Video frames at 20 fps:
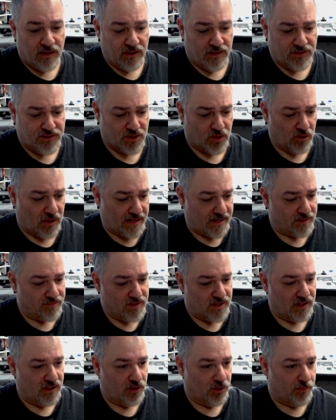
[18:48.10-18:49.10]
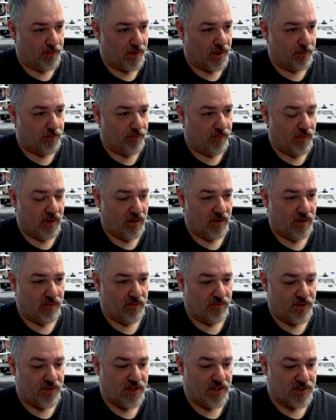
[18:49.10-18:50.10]
So like if you get a little bit
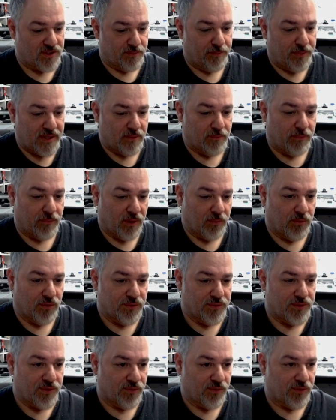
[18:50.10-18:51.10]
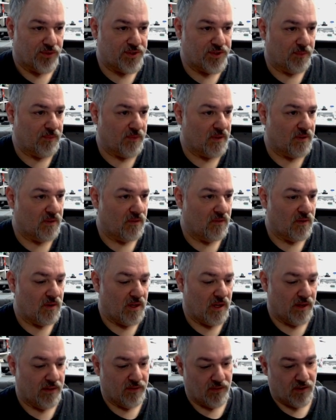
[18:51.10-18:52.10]
of, you get some pin bubbles or something
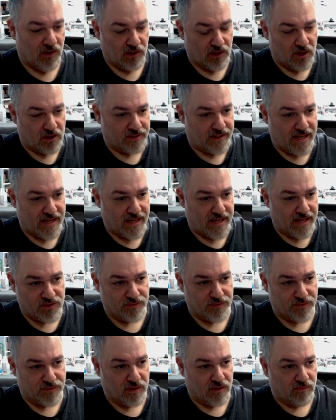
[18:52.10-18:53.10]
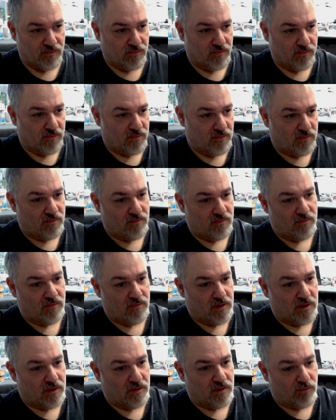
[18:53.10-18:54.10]
along the edge of a
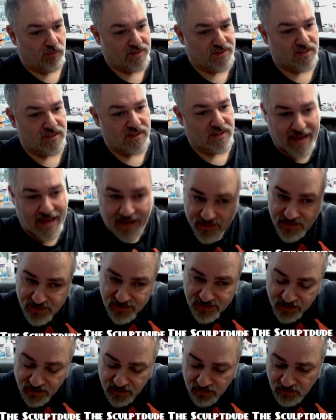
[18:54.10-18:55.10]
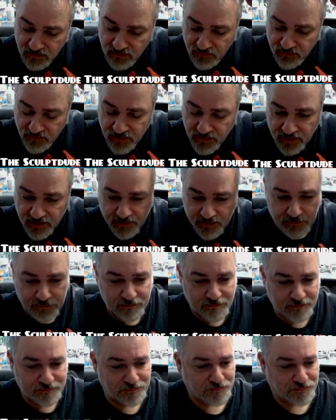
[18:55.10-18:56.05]
resin casting, then